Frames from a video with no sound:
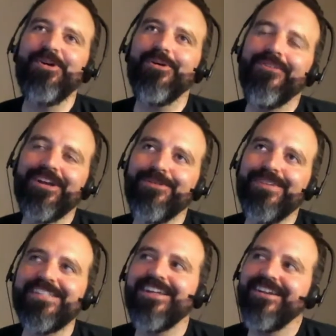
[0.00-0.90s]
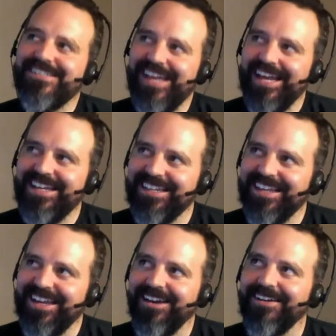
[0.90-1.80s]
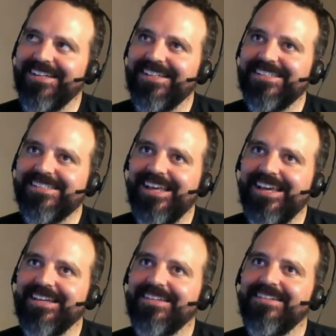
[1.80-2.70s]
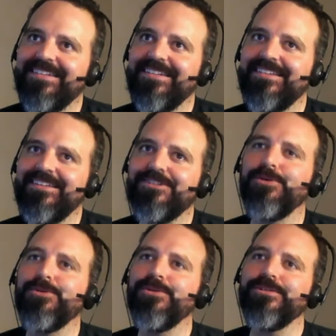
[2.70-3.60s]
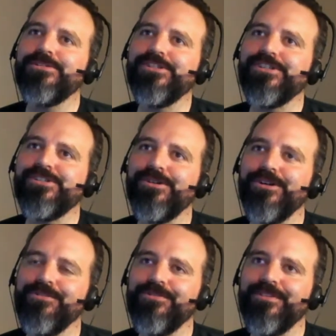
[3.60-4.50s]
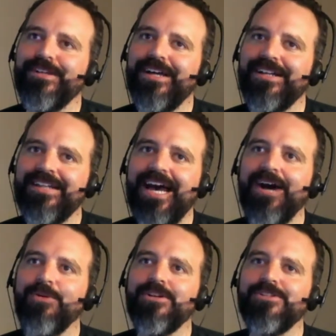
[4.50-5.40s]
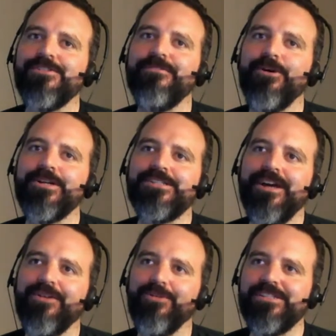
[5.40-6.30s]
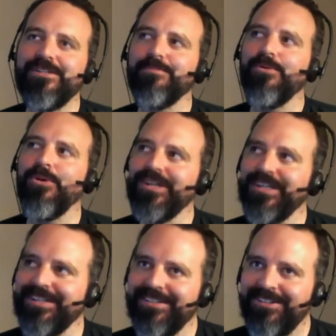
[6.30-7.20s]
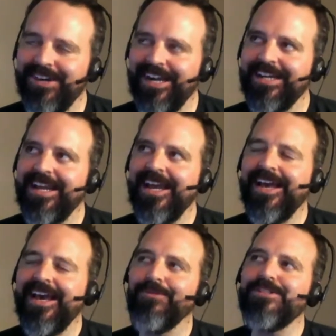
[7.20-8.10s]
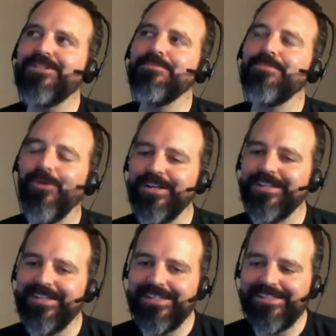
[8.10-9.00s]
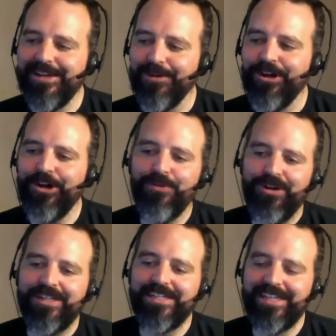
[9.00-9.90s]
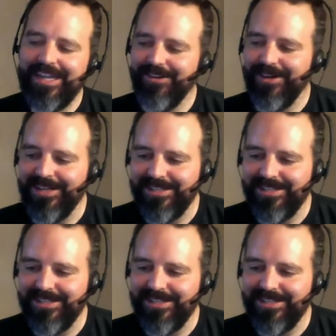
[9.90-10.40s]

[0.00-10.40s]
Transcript: what you're misunderstanding there is like the tools just sort of allow us to focus on what's important, right? And what's important is that we're all working together on a